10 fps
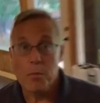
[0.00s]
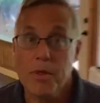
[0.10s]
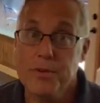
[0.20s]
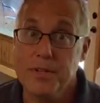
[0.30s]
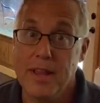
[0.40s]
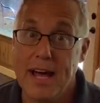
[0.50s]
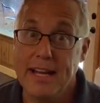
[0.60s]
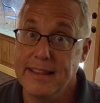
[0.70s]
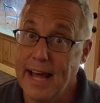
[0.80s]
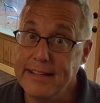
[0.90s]
Well, there's a lot
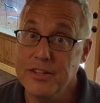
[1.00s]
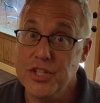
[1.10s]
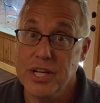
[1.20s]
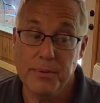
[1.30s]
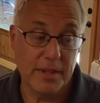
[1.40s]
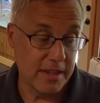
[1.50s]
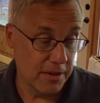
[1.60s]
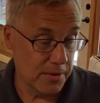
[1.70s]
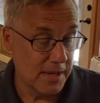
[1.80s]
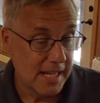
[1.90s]
I'd like to share with
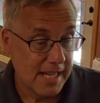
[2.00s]
you.